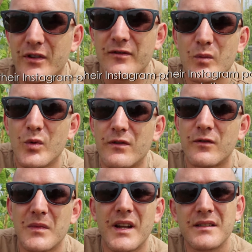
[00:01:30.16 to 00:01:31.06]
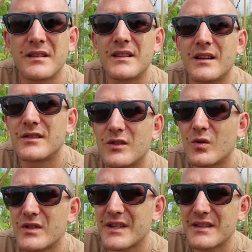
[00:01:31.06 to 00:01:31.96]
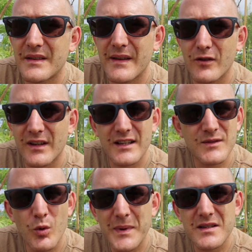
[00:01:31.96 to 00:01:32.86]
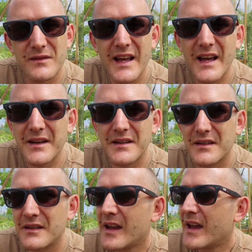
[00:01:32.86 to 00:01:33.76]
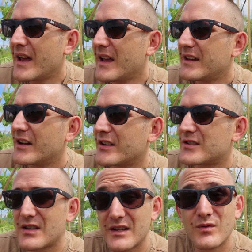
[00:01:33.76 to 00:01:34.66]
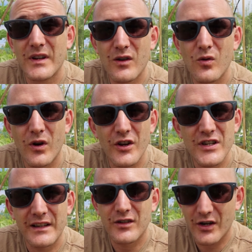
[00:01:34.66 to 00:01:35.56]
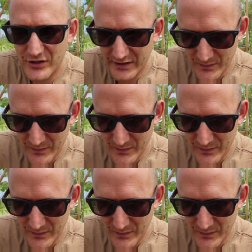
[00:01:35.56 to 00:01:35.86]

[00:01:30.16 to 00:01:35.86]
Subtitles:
that have moved from London down to Dorset, and they've got like a small piece of land, and you know, it's really cool. Go check